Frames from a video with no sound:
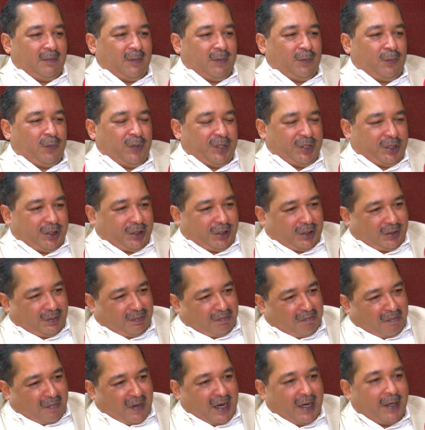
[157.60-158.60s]
which
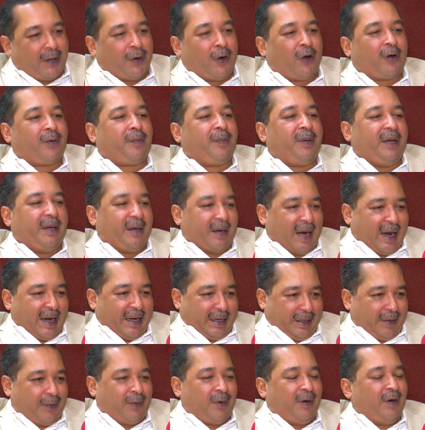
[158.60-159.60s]
may not be
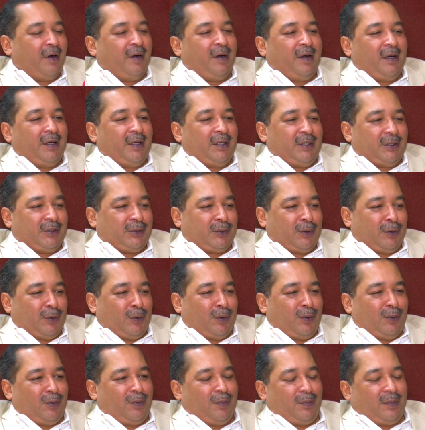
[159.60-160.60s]
right.
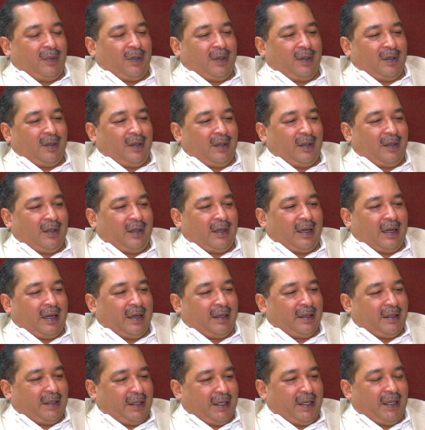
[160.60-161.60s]
So,
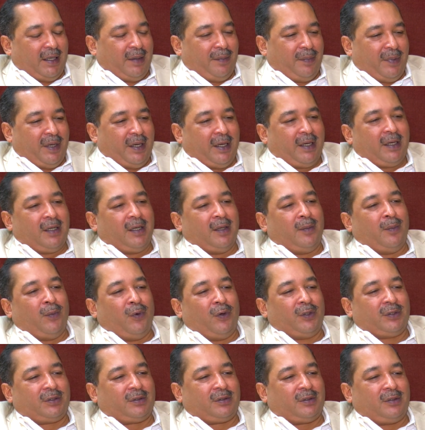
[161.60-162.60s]
and tea being the
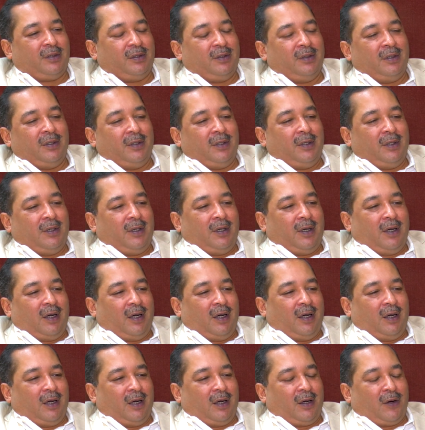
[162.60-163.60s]
most
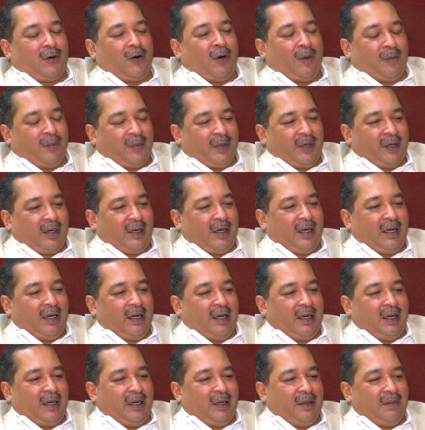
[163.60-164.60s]

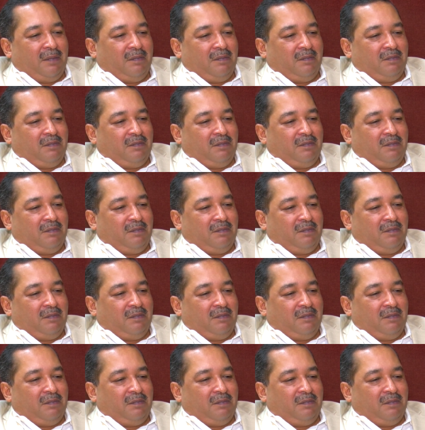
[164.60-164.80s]
commonly